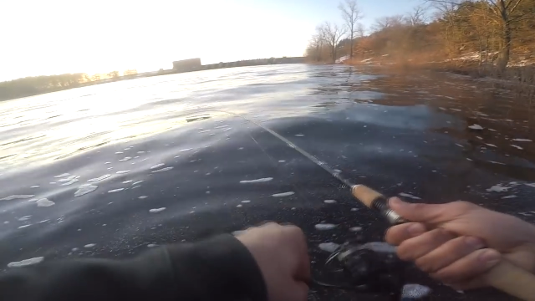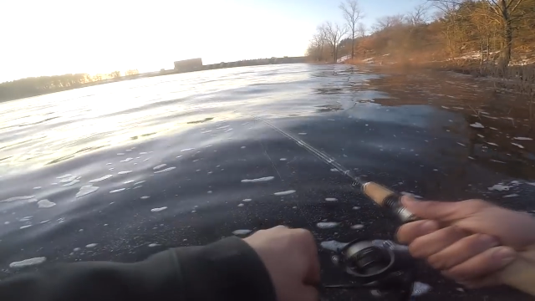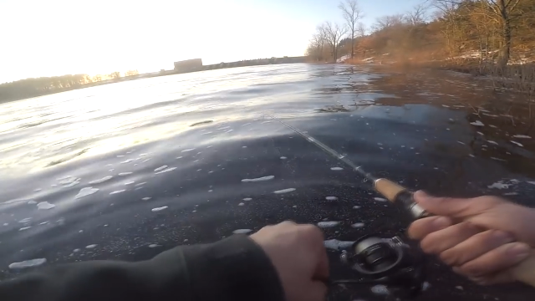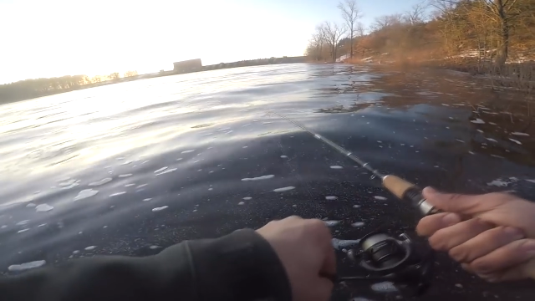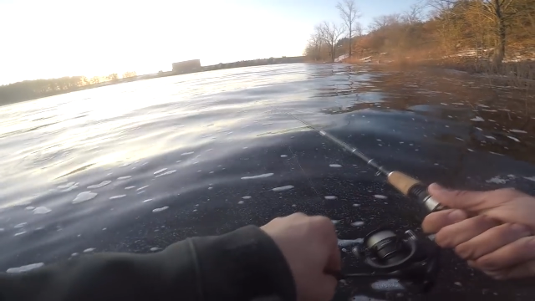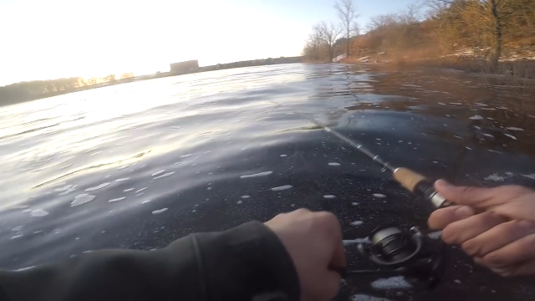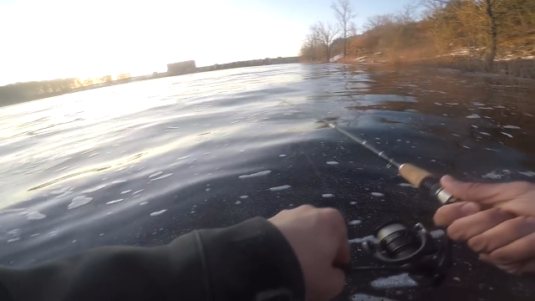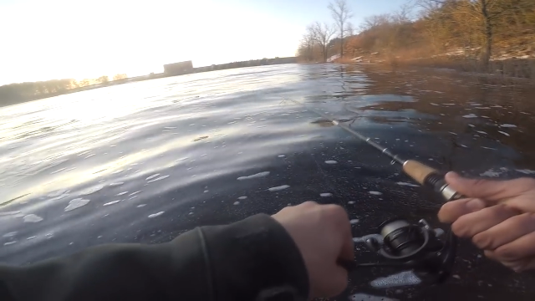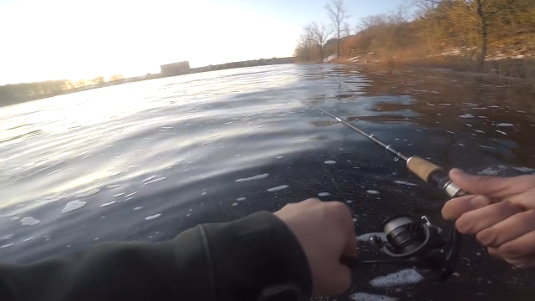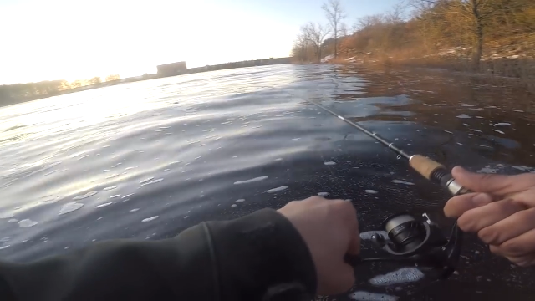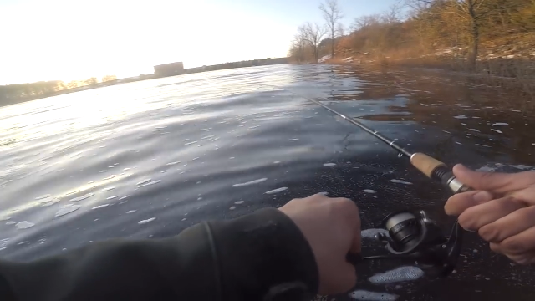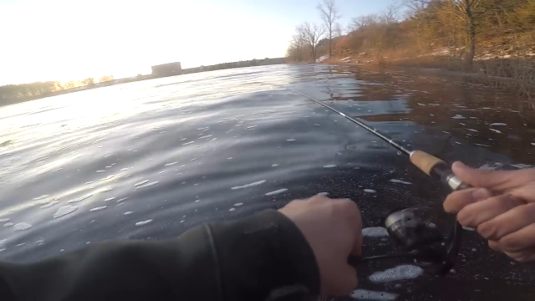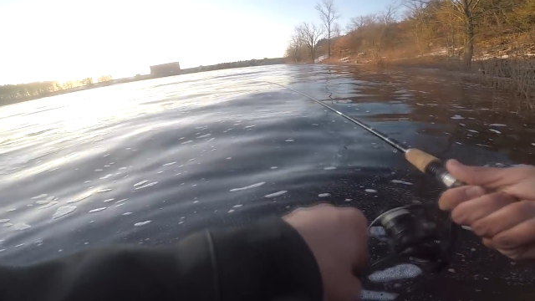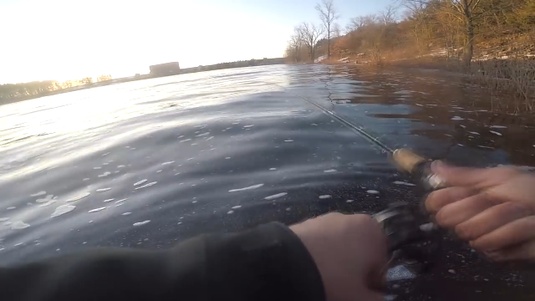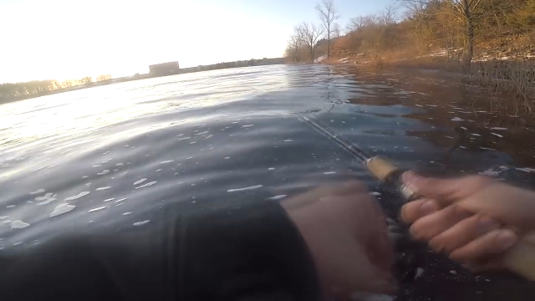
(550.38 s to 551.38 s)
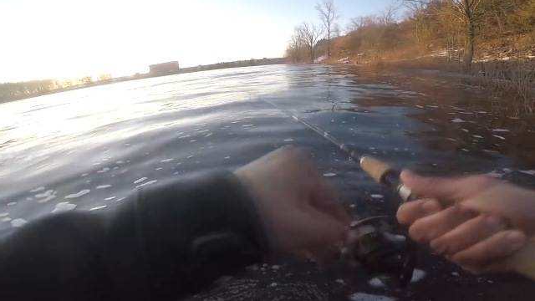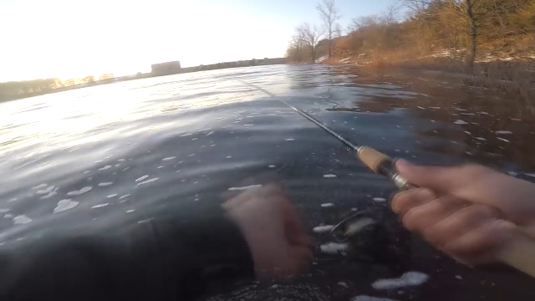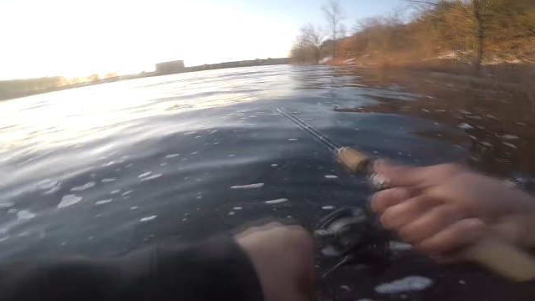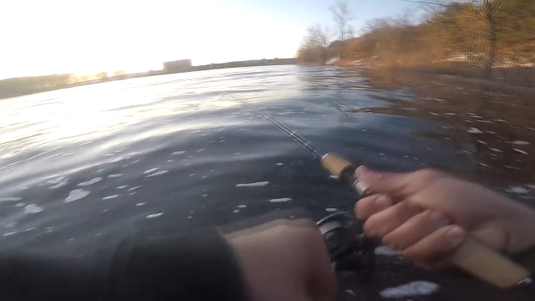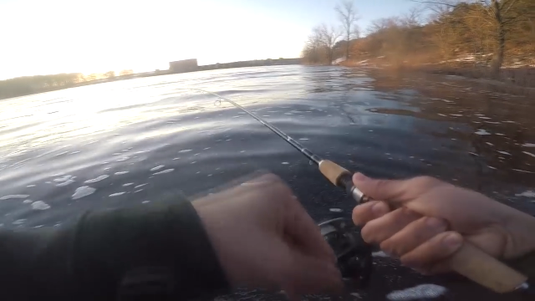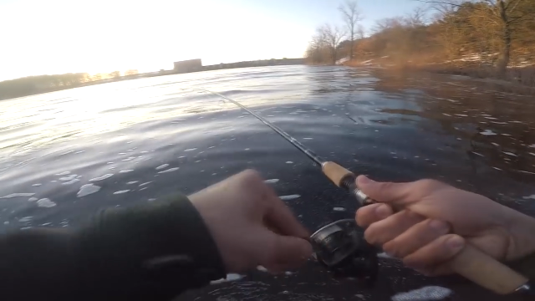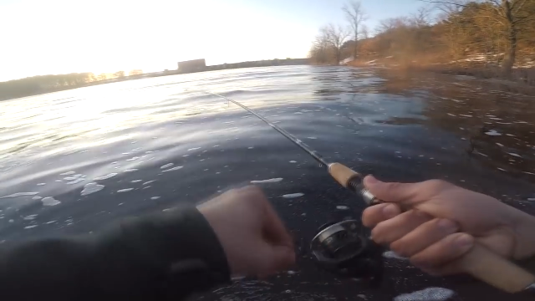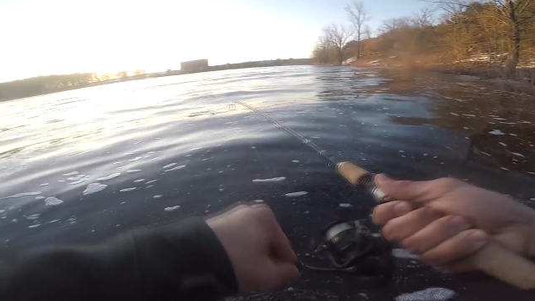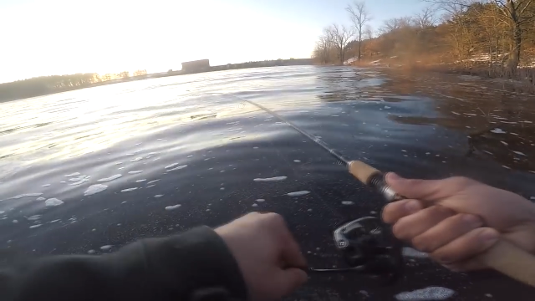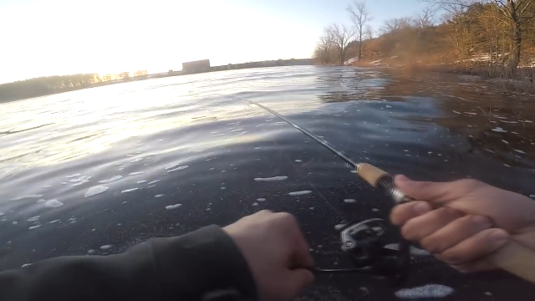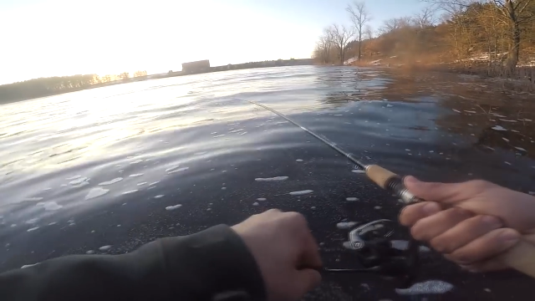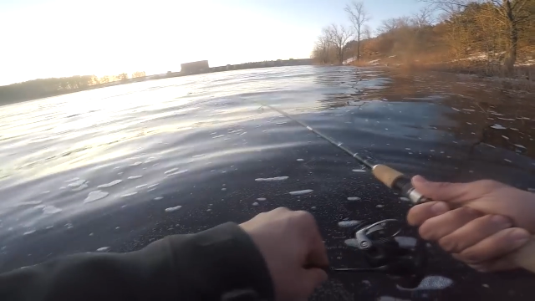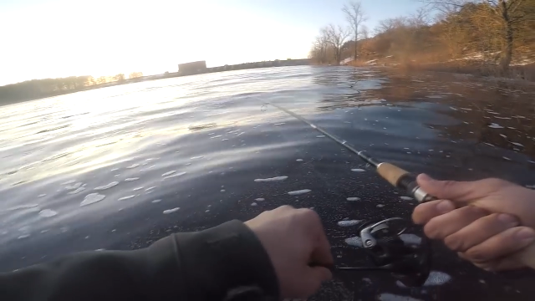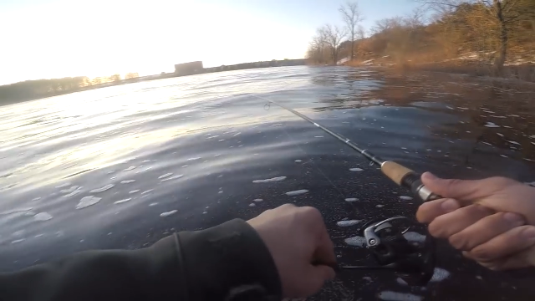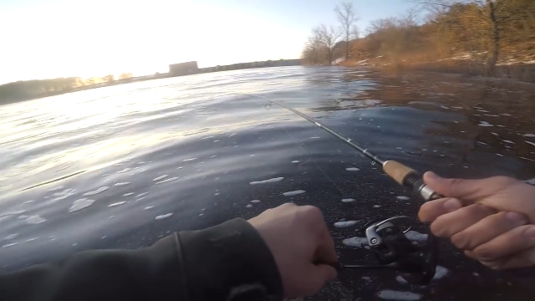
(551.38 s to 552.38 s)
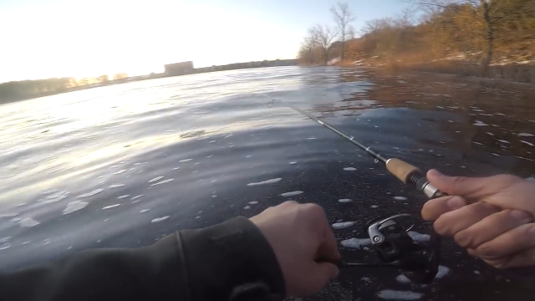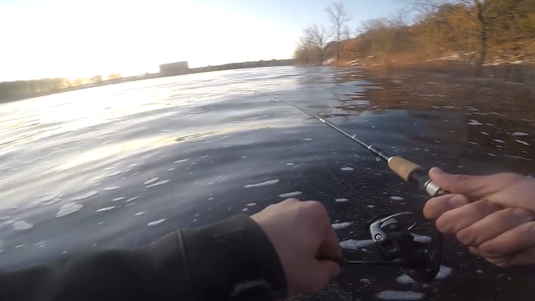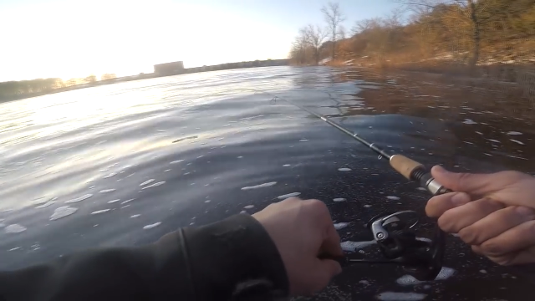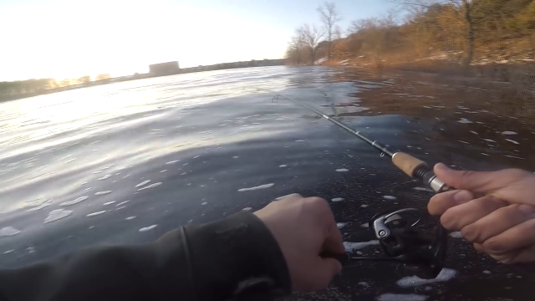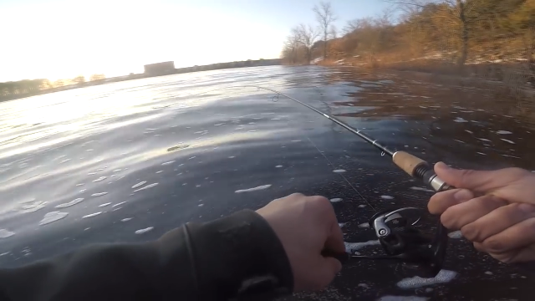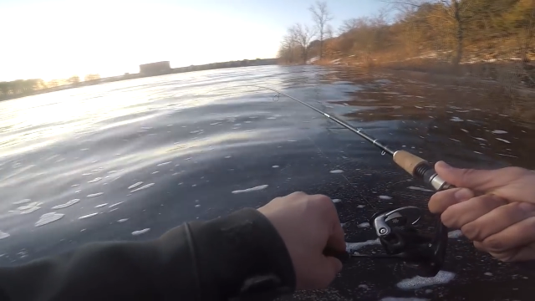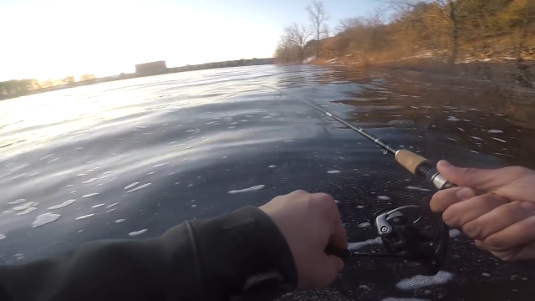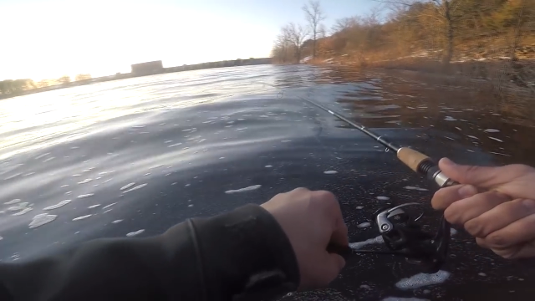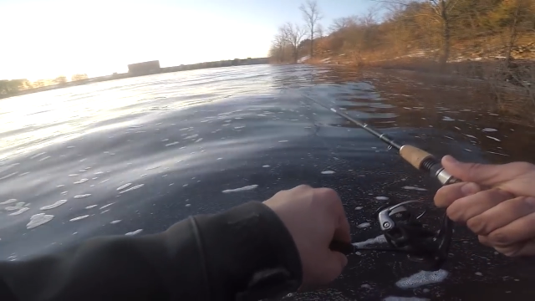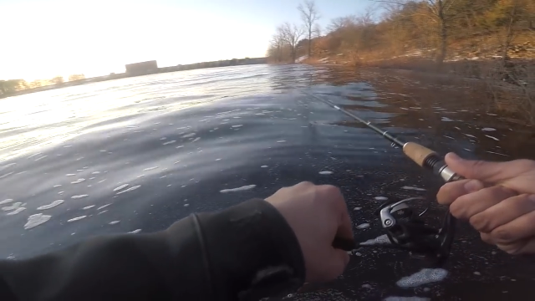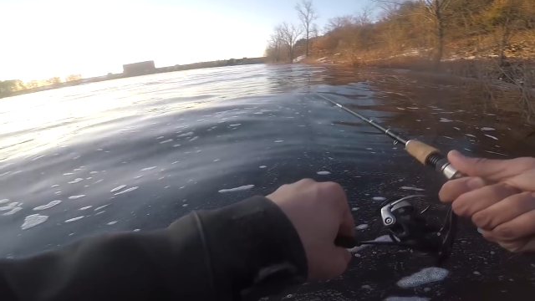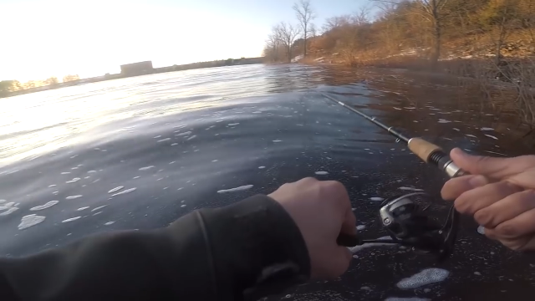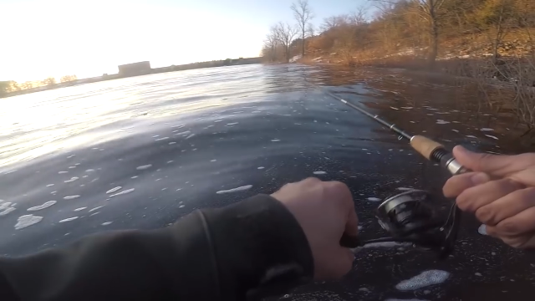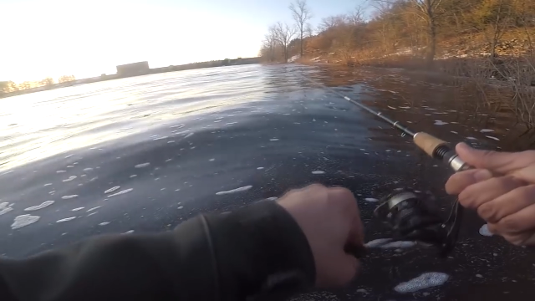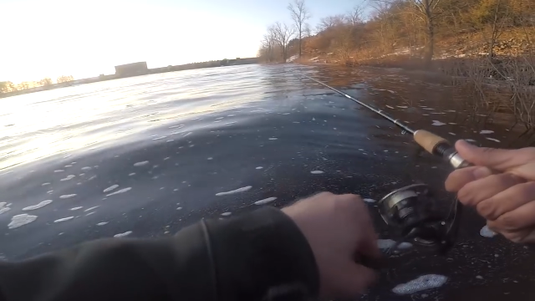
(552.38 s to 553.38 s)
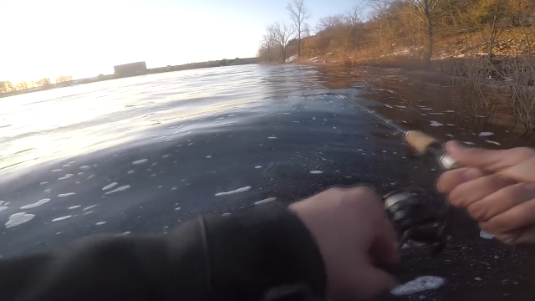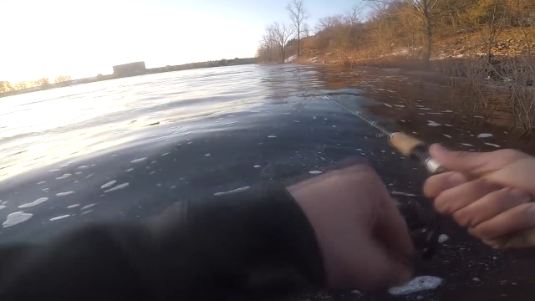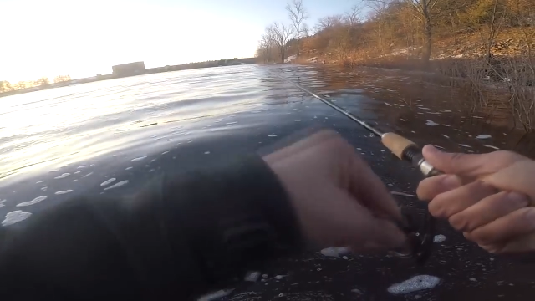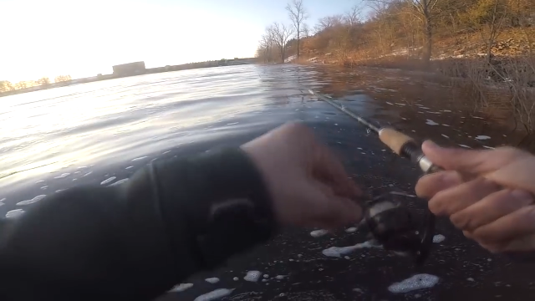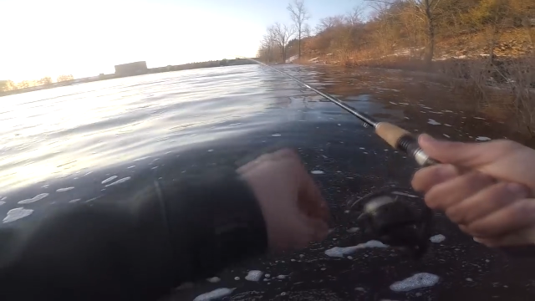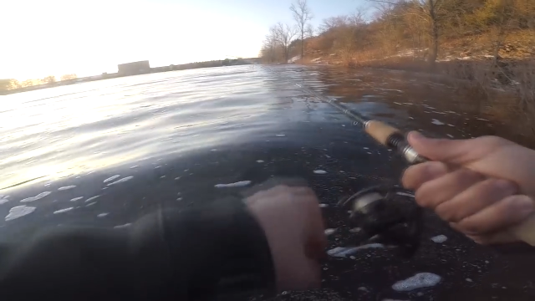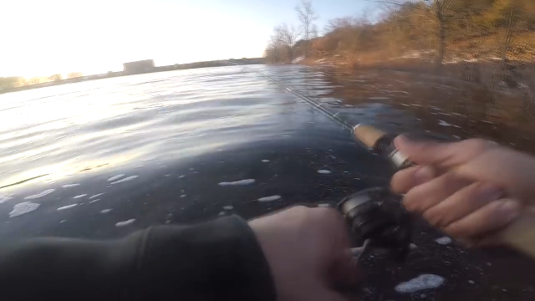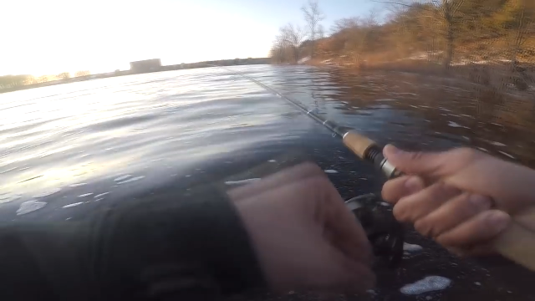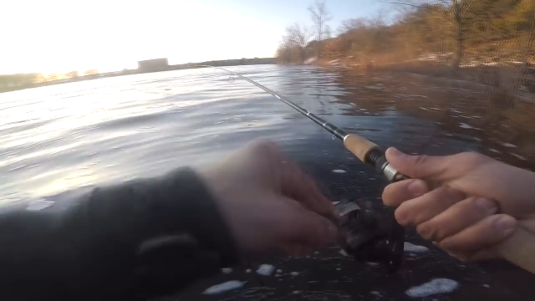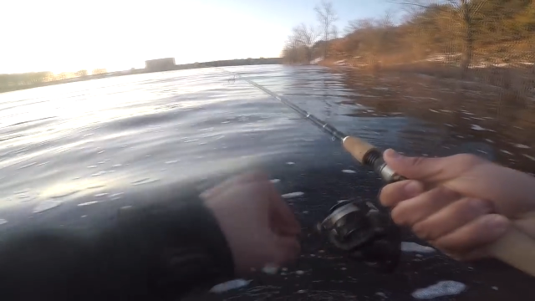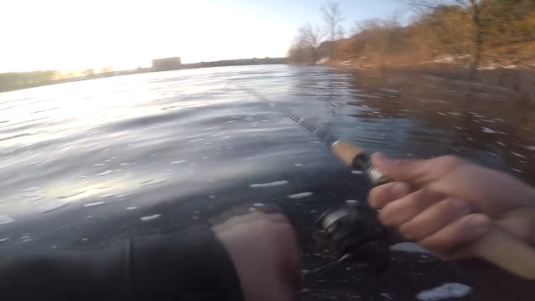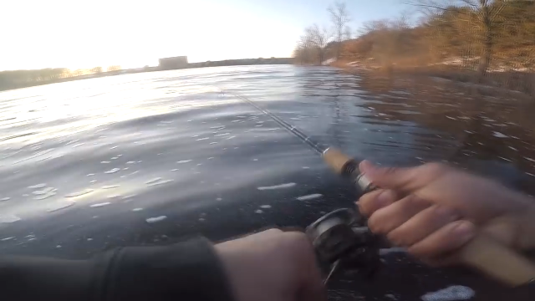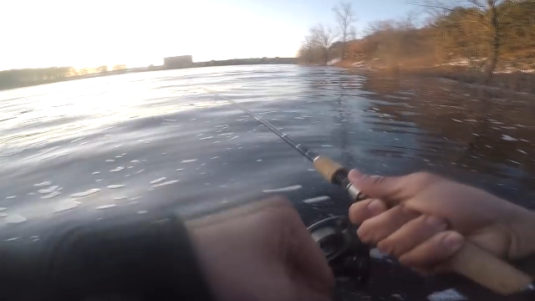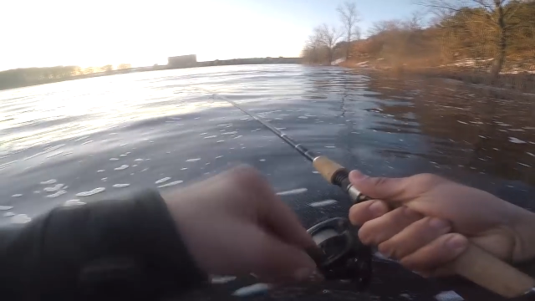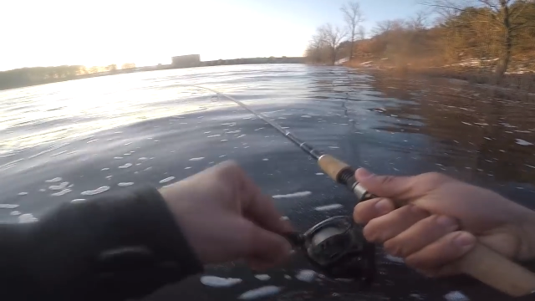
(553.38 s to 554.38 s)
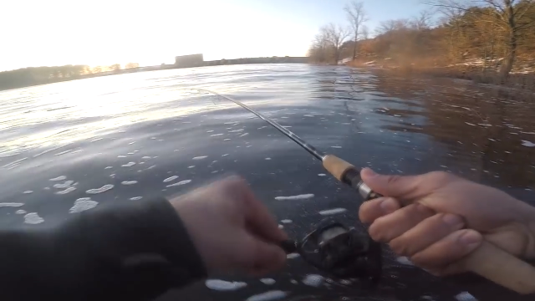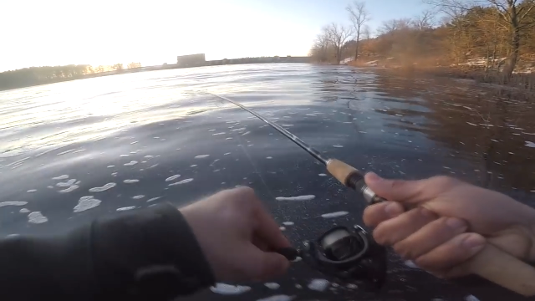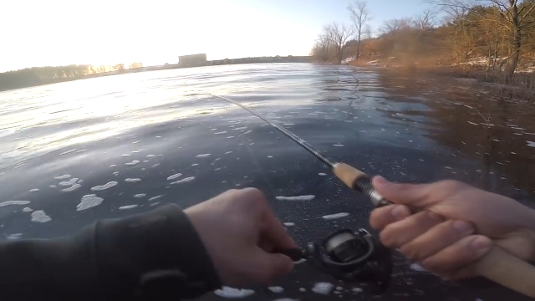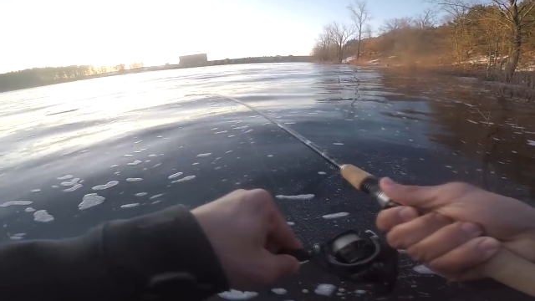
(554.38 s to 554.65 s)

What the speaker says: Nobody's mouth can be seen.